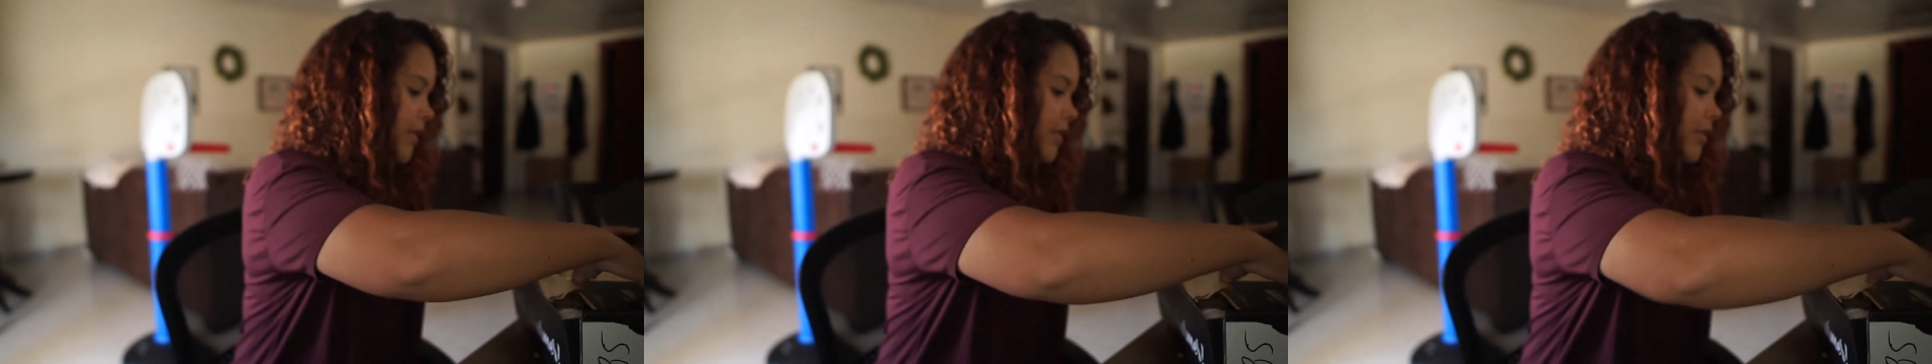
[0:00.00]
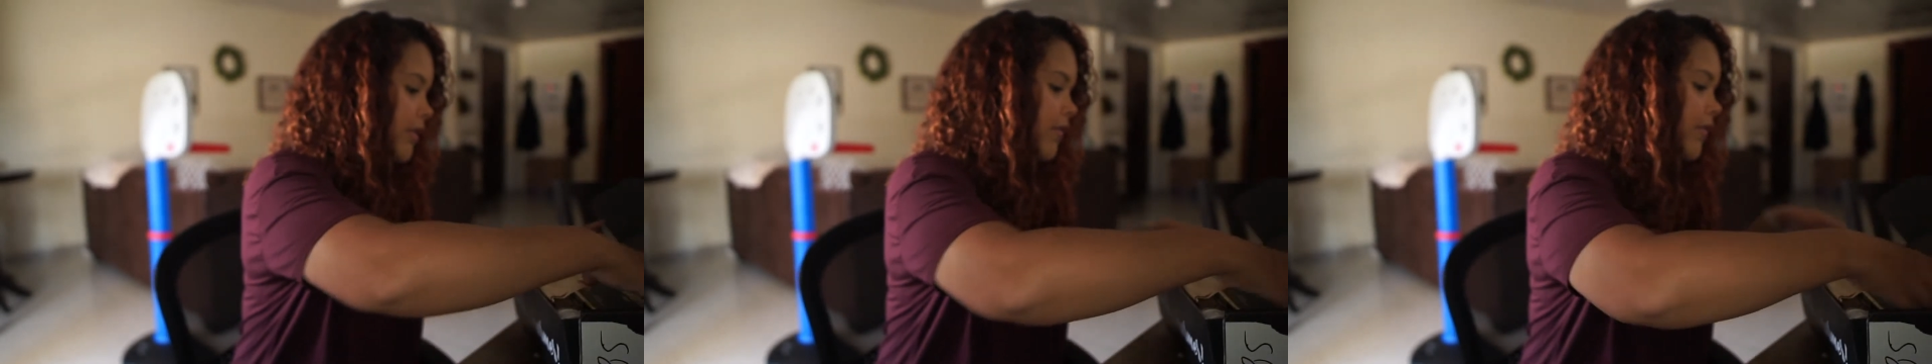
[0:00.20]

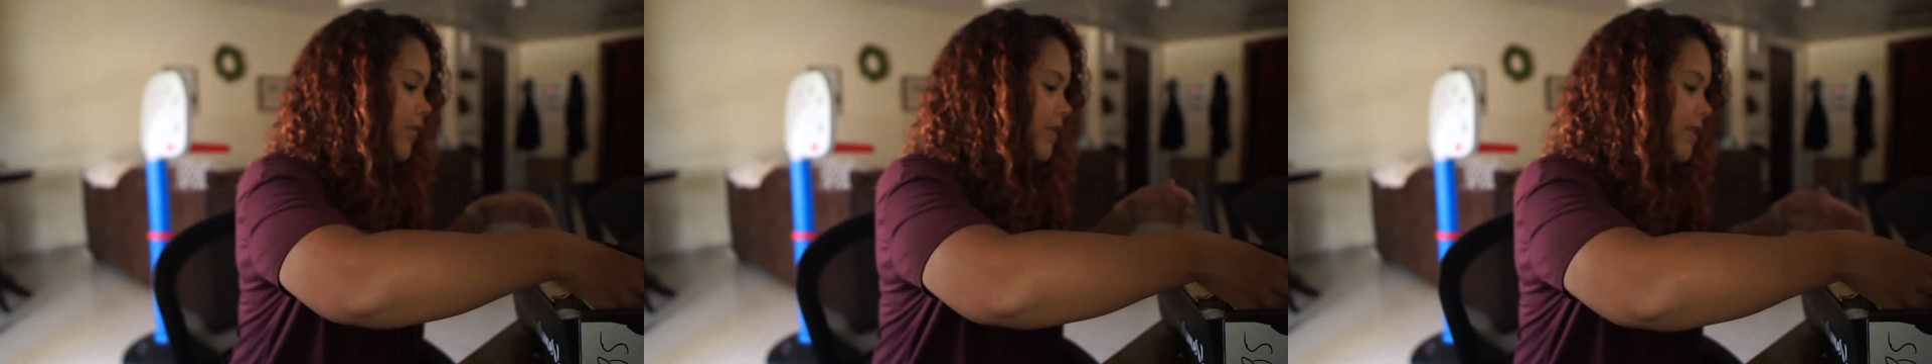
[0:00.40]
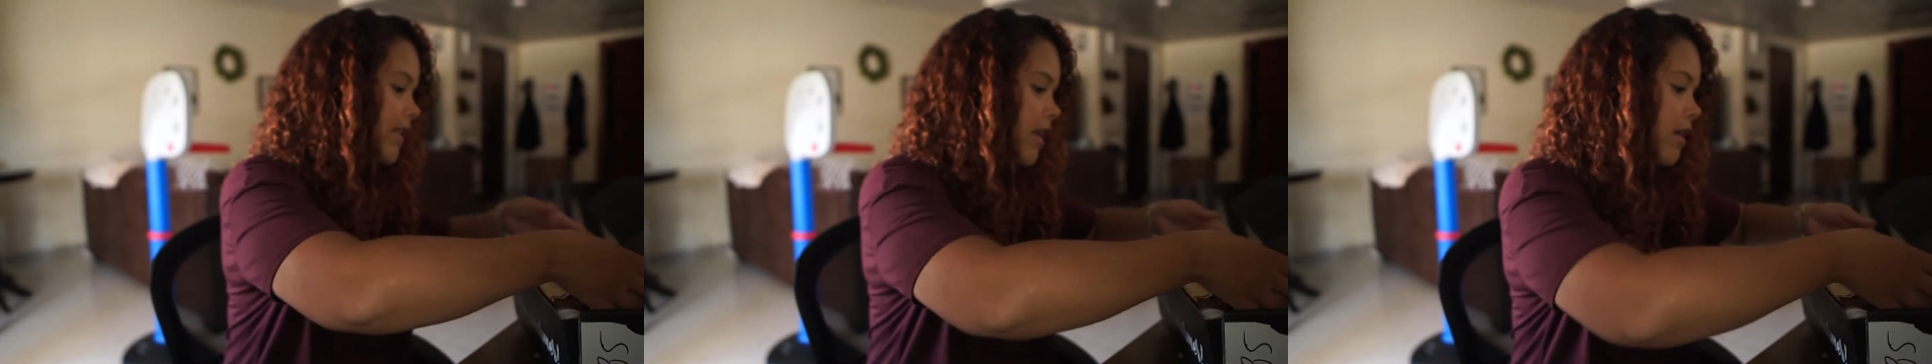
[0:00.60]
So the
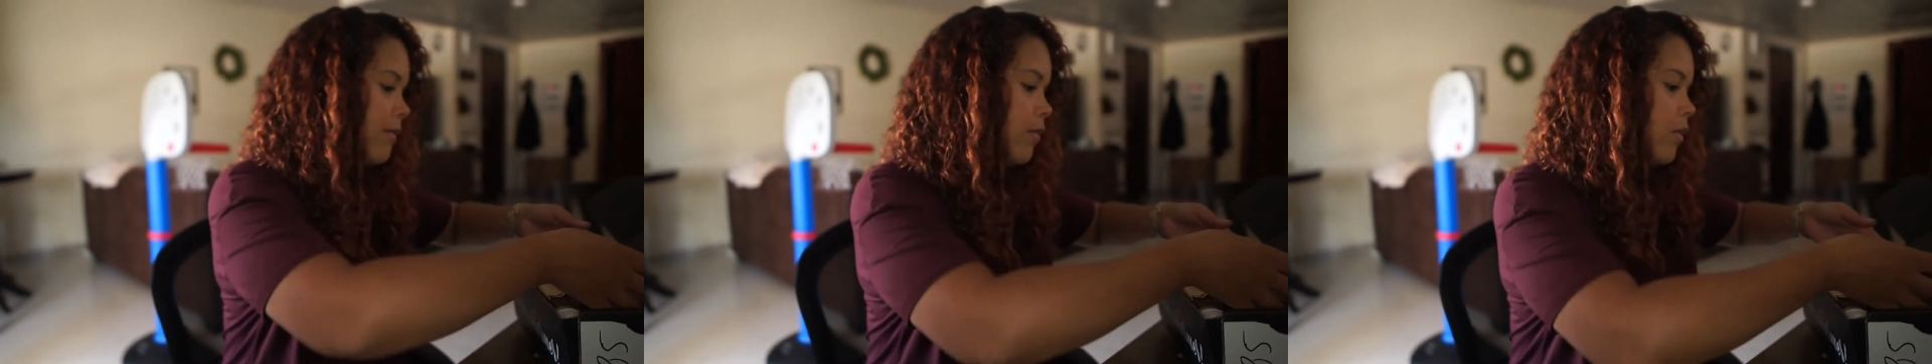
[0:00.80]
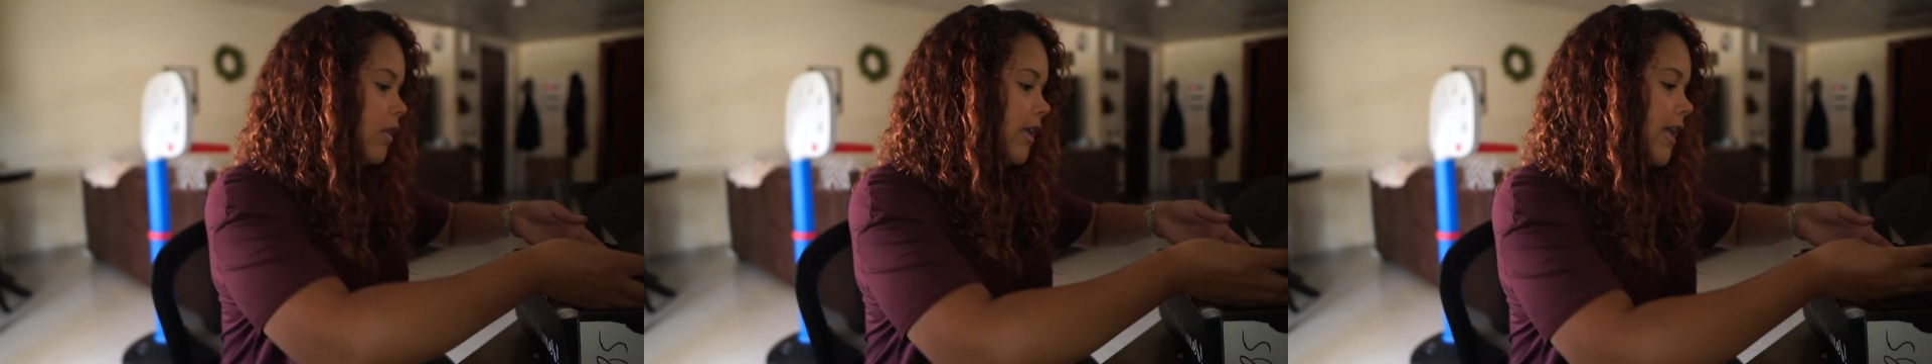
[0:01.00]
first thing
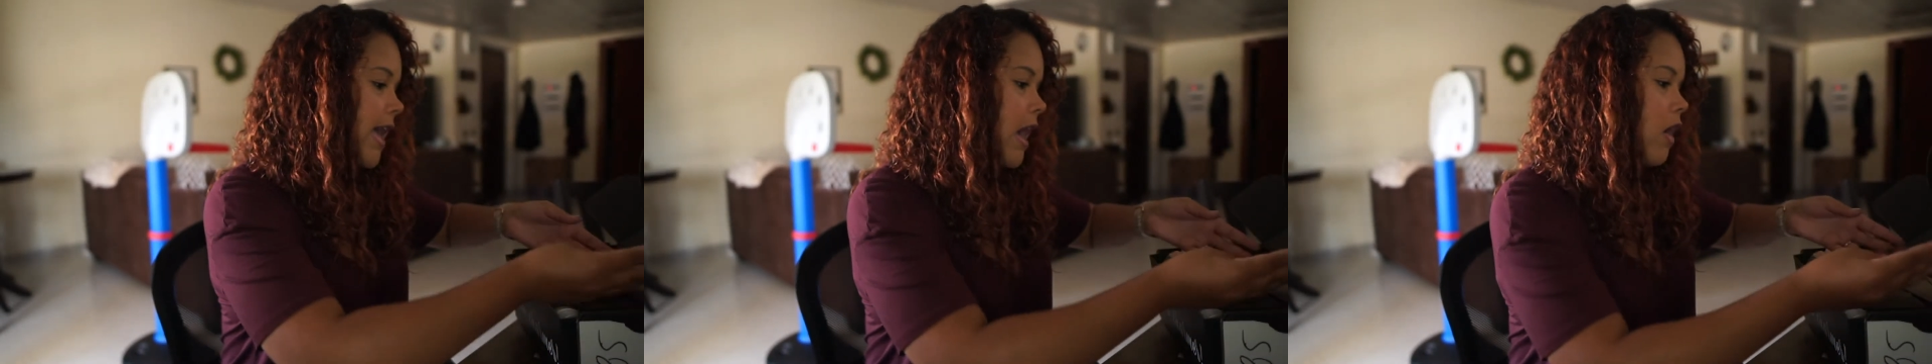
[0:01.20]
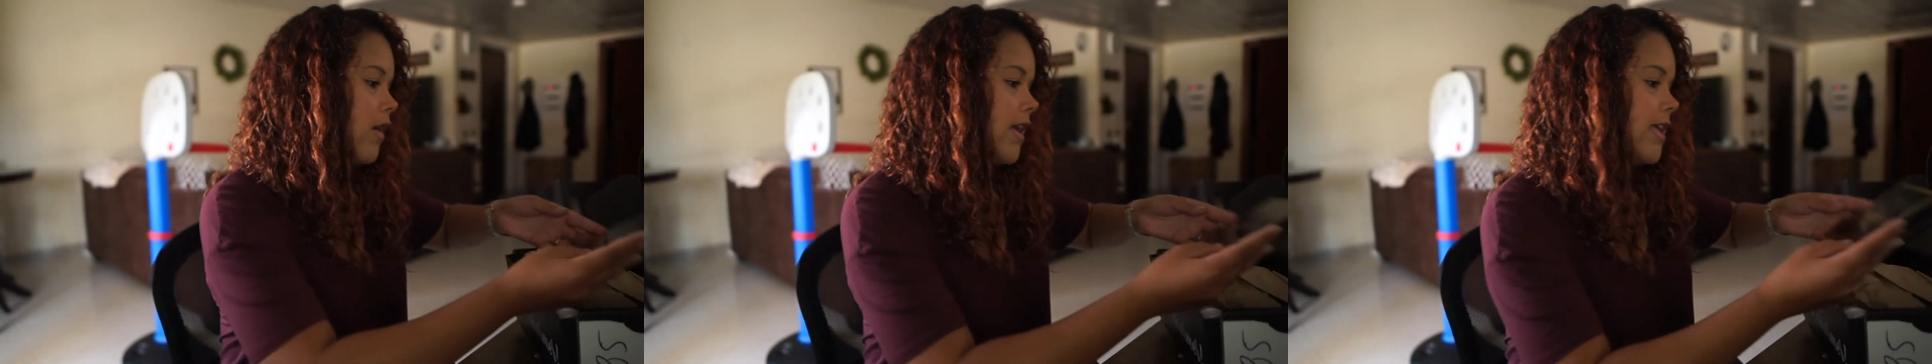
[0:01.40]
I'm pulling
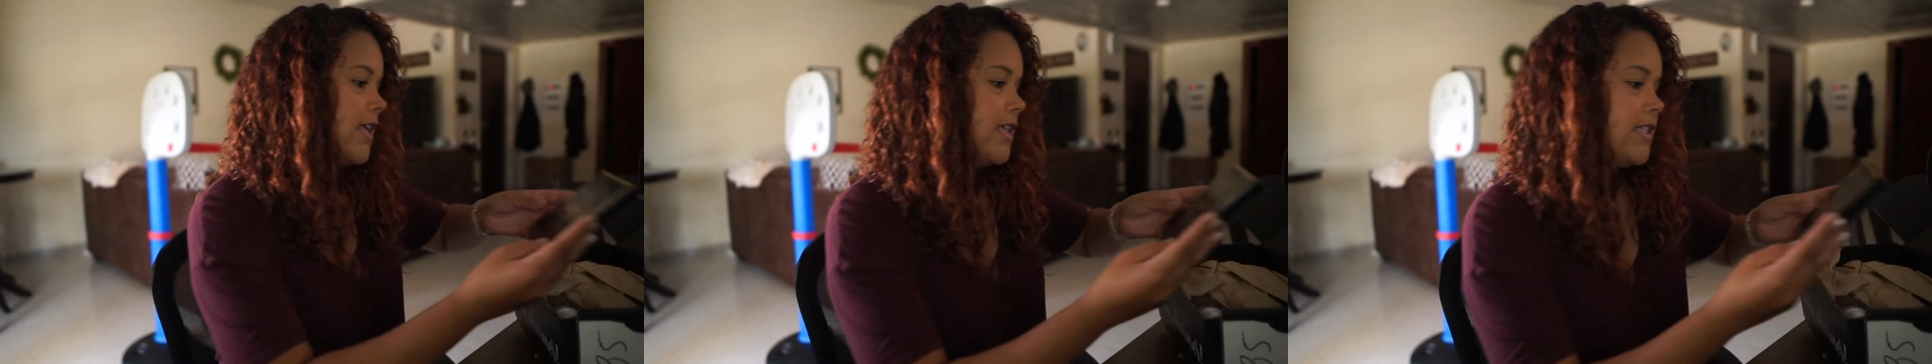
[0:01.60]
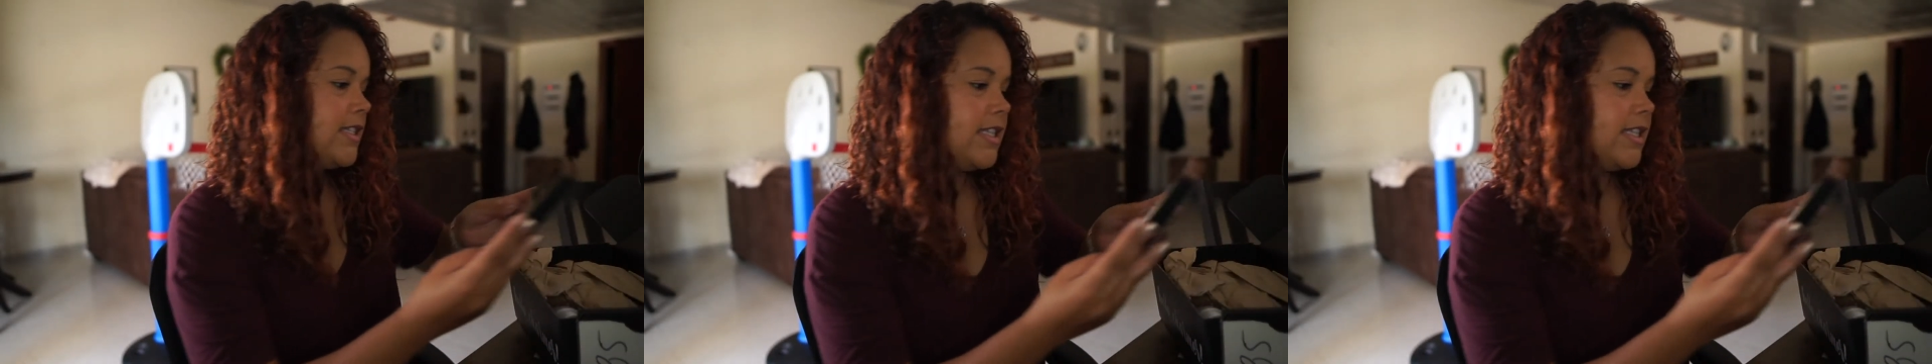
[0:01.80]
out is